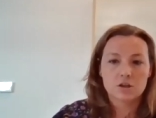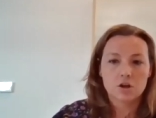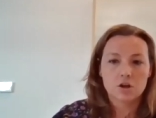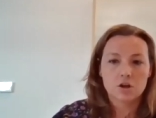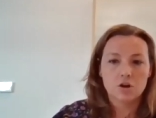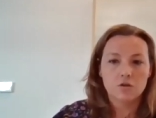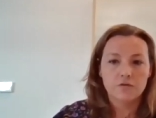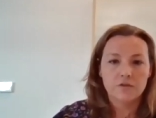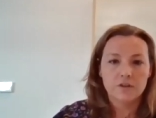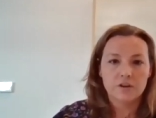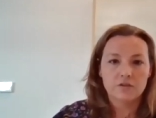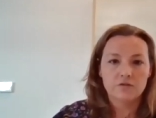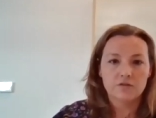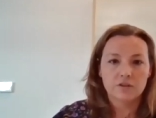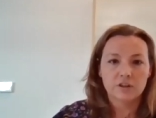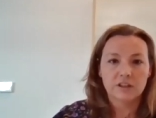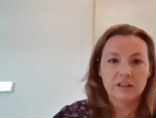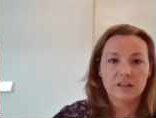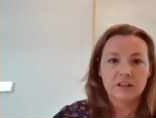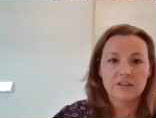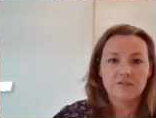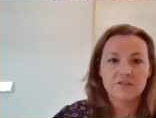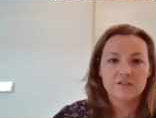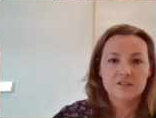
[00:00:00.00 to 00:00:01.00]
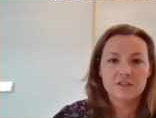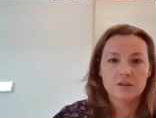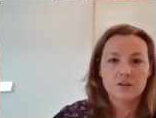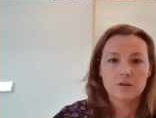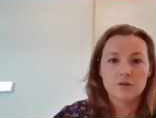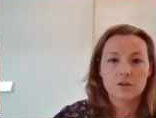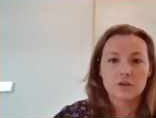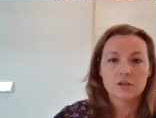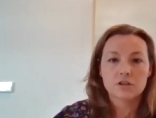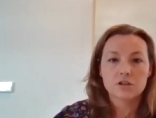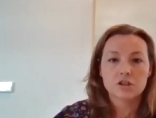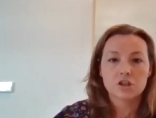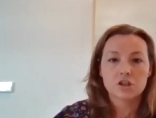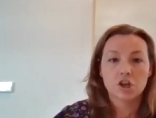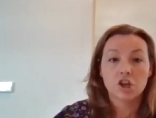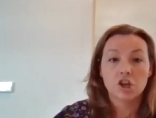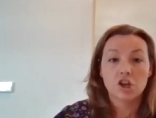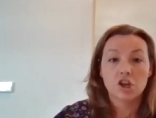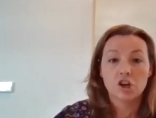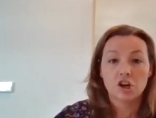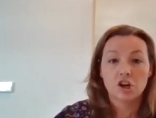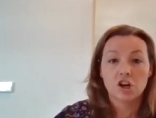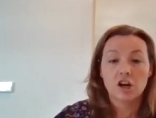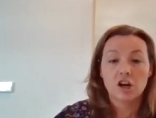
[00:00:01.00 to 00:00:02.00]
COVID relief. So the
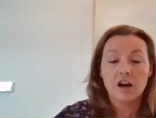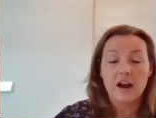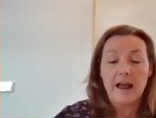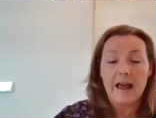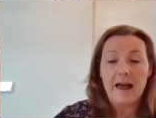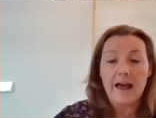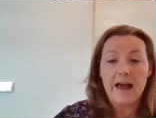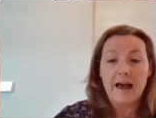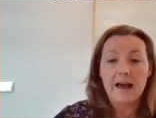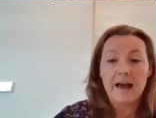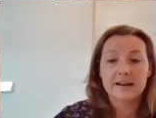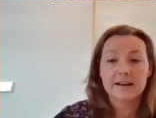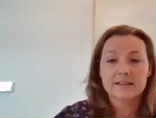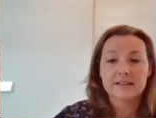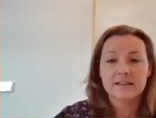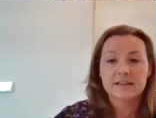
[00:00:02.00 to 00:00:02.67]
SECURE Act